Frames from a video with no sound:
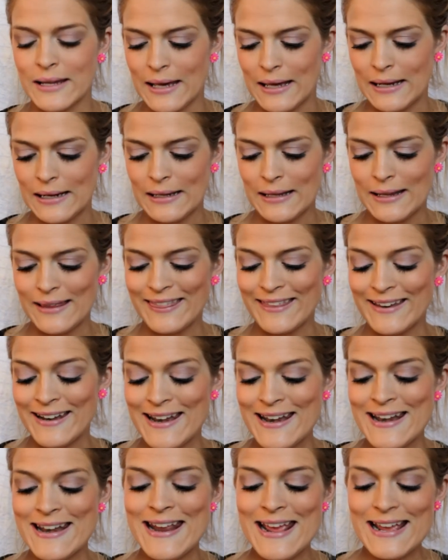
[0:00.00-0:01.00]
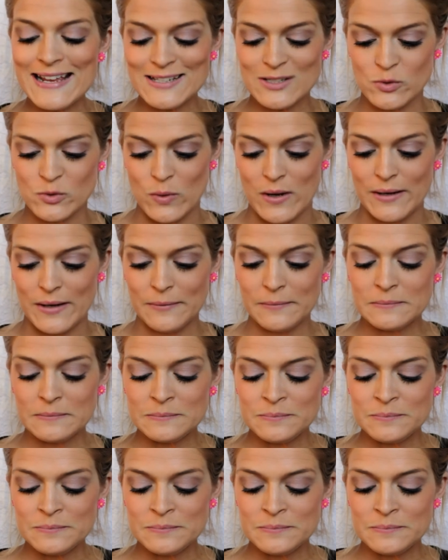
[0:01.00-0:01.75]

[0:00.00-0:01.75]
color, the next one,